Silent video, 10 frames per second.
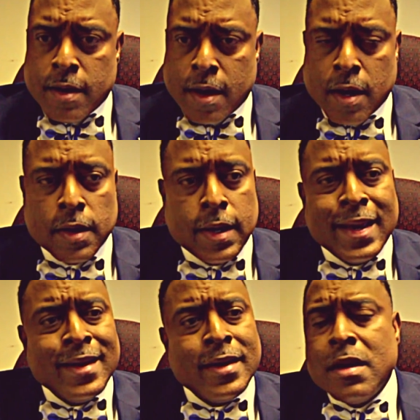done.
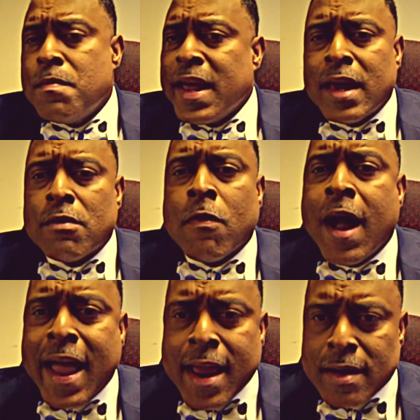Didn't make it
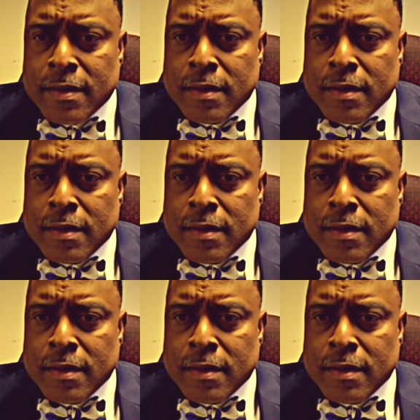right.